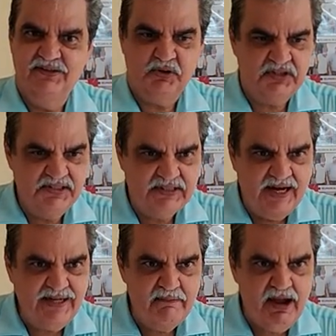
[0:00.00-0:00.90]
So, since
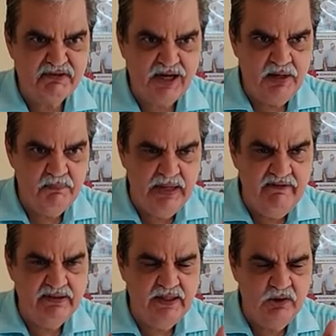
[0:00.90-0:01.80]
that time I have started
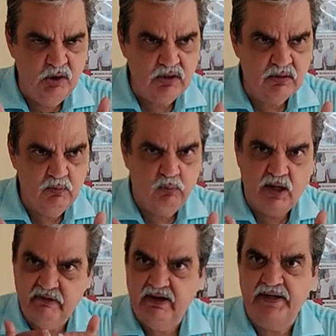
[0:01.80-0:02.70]
believing that, look,
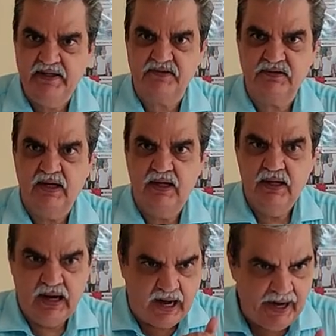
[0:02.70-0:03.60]
whatever it is,
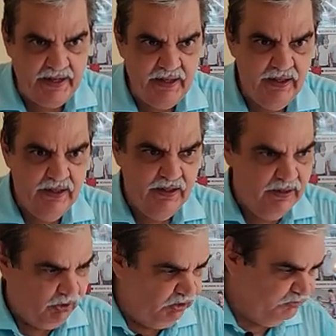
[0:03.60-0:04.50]
I
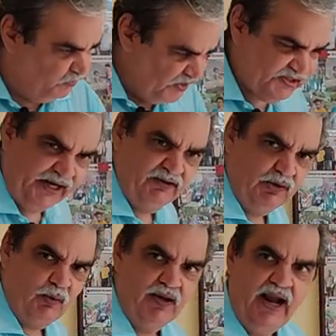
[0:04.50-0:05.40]
on this side
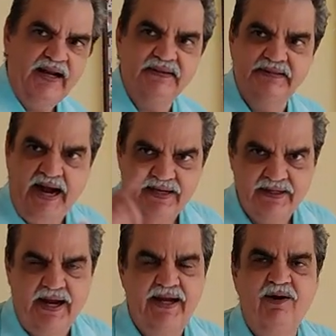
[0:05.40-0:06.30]
of the road and
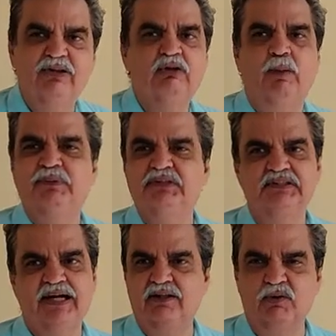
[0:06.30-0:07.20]
that guy on the
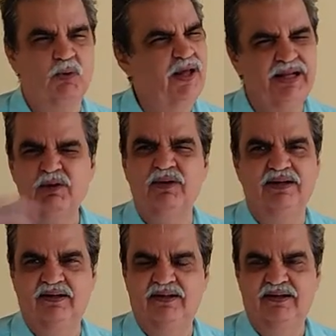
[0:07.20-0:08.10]
opposite side of the road are
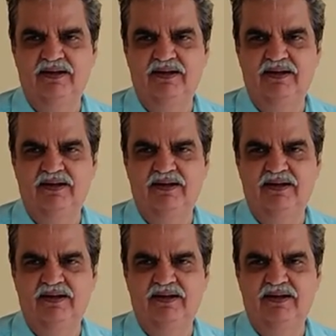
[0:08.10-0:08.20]
equal.